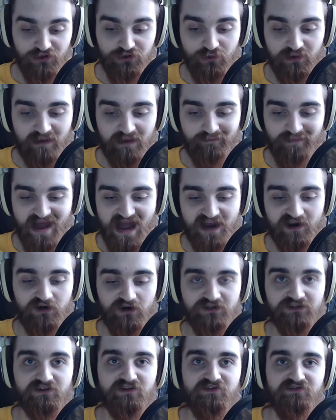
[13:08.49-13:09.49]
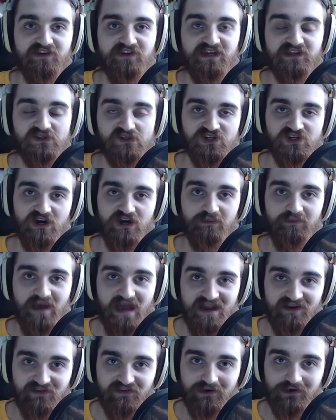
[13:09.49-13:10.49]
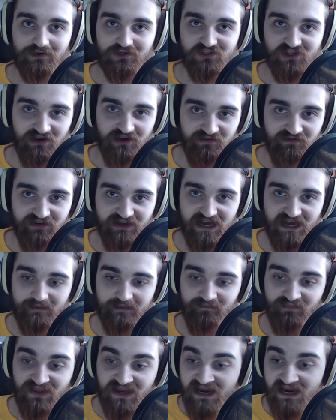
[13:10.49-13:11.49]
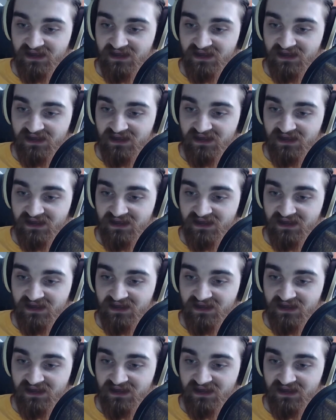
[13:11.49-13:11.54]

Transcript: you get back on your feet and start paying for yourself again.